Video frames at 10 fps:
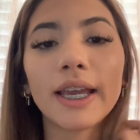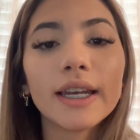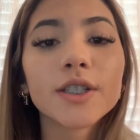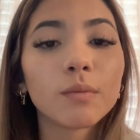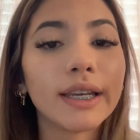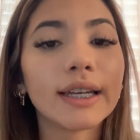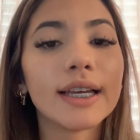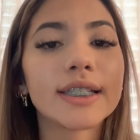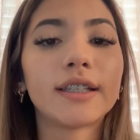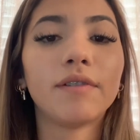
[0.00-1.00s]

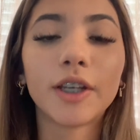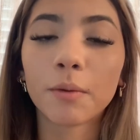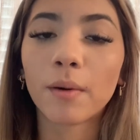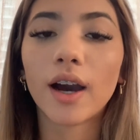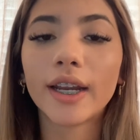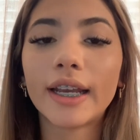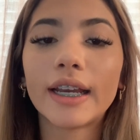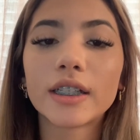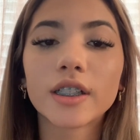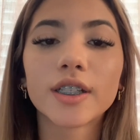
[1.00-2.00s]
weakness, leaving your body,
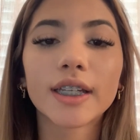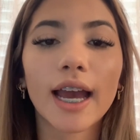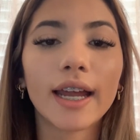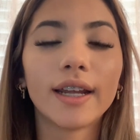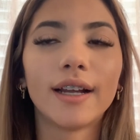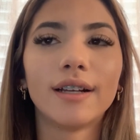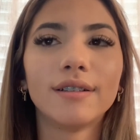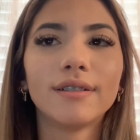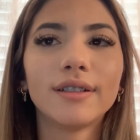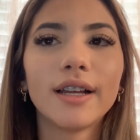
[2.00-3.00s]
is just kind of,
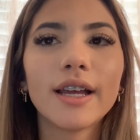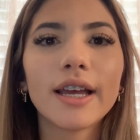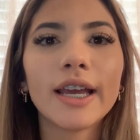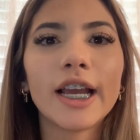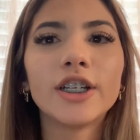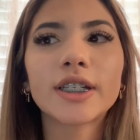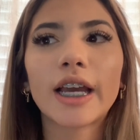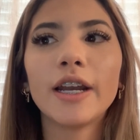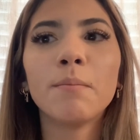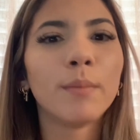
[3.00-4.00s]
it just
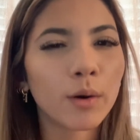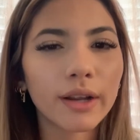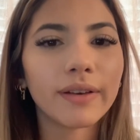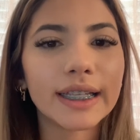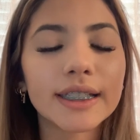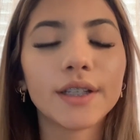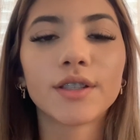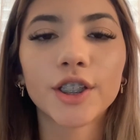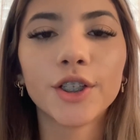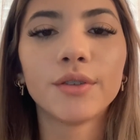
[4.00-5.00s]
kind of motivates you
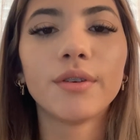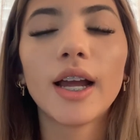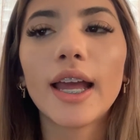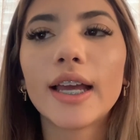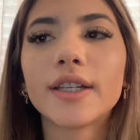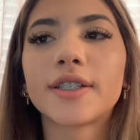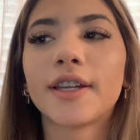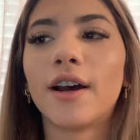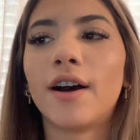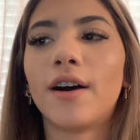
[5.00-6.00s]
too.
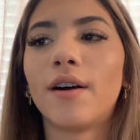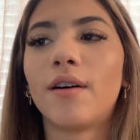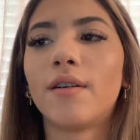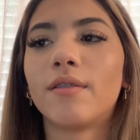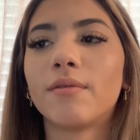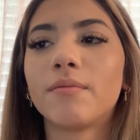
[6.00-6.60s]
So